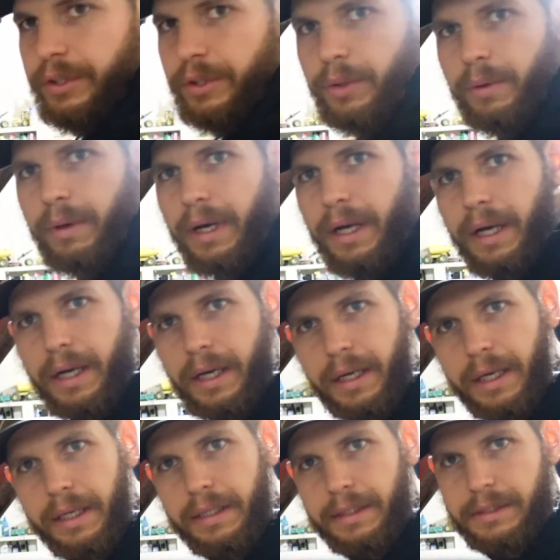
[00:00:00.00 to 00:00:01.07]
to
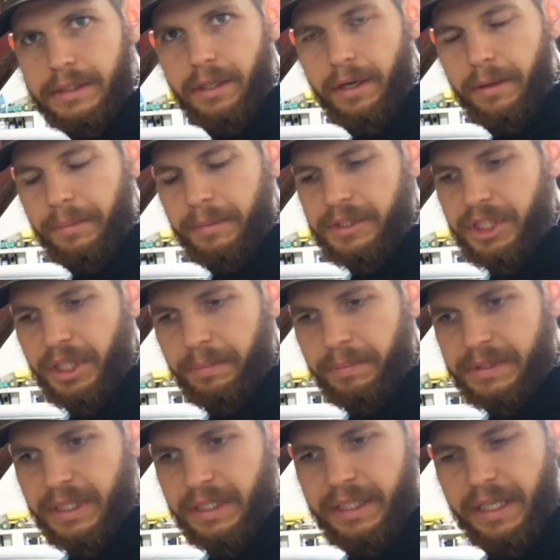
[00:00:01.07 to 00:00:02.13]
start up the Jeep.
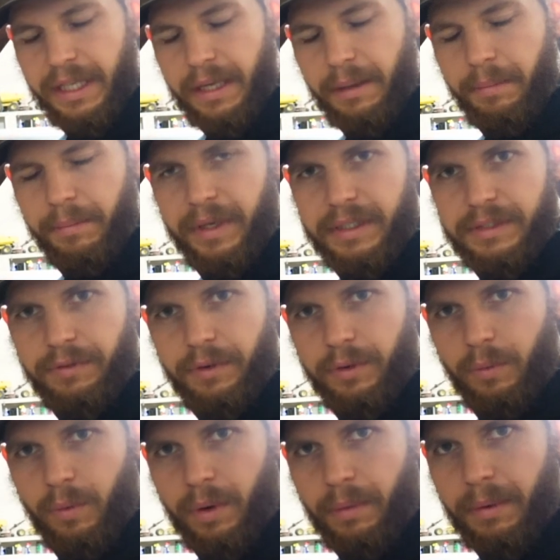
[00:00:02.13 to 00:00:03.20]
It's gonna take a couple minutes for it
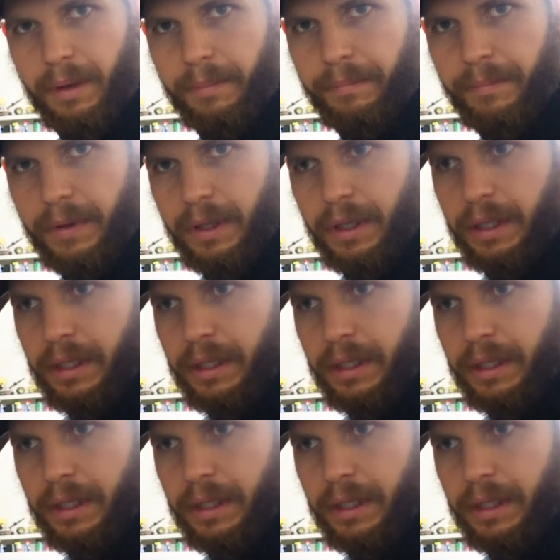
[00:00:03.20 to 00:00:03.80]
to warm up.